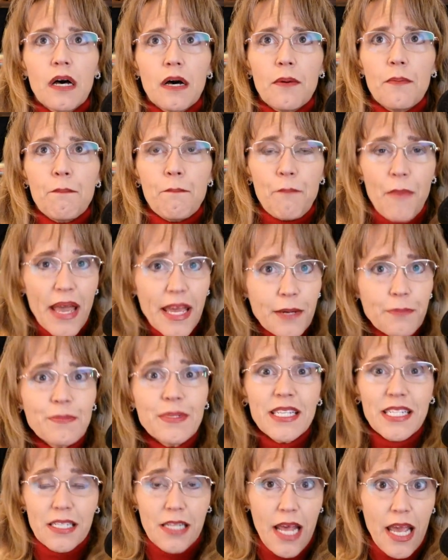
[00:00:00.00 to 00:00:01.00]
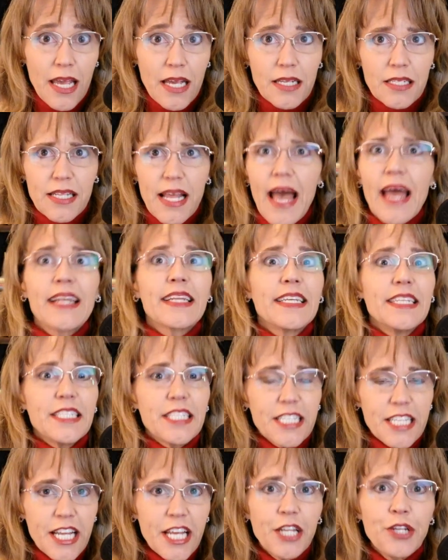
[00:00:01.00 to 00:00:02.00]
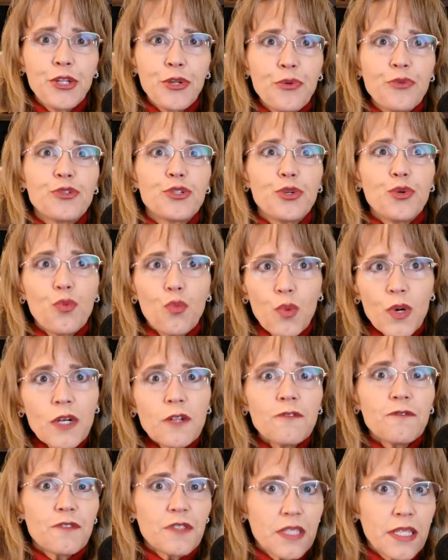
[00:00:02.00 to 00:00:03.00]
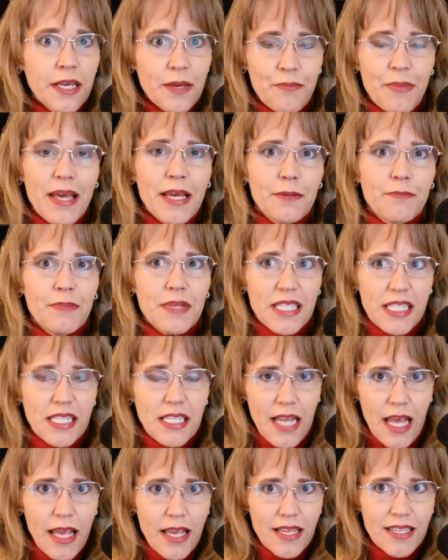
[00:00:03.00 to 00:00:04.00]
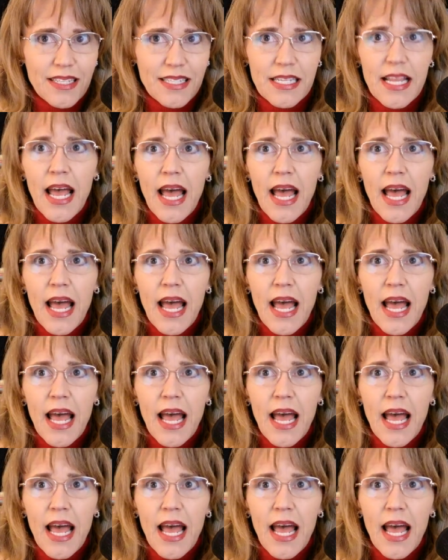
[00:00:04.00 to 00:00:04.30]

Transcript: make mistakes and continue to willfully make mistakes,